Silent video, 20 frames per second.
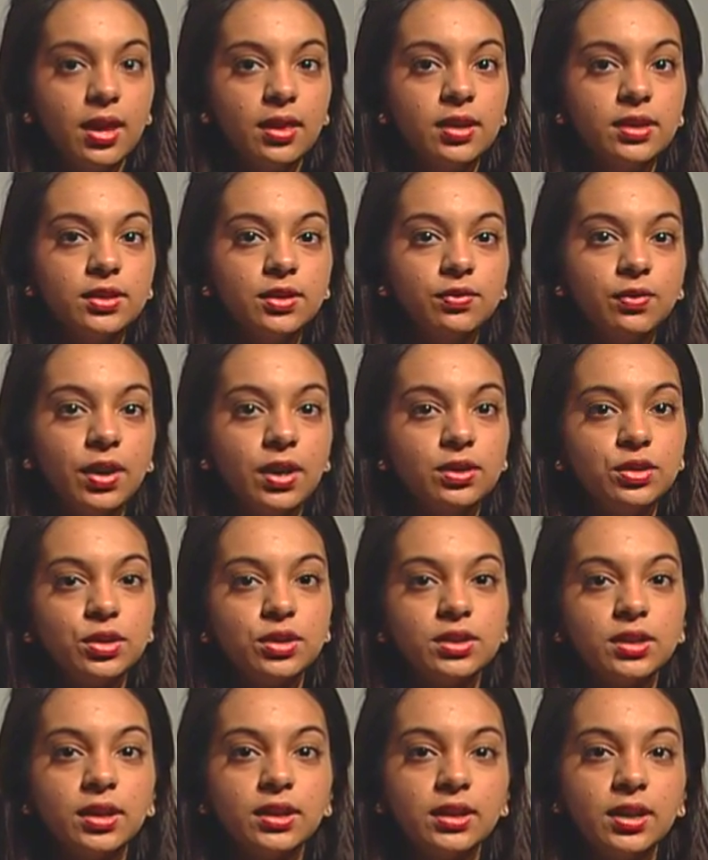This event,
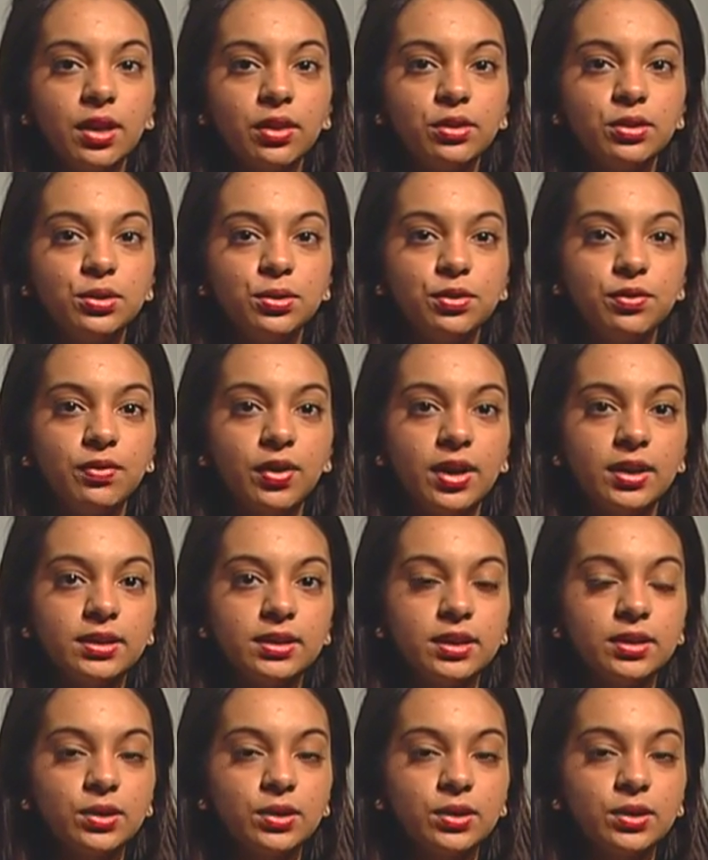just like the other two events,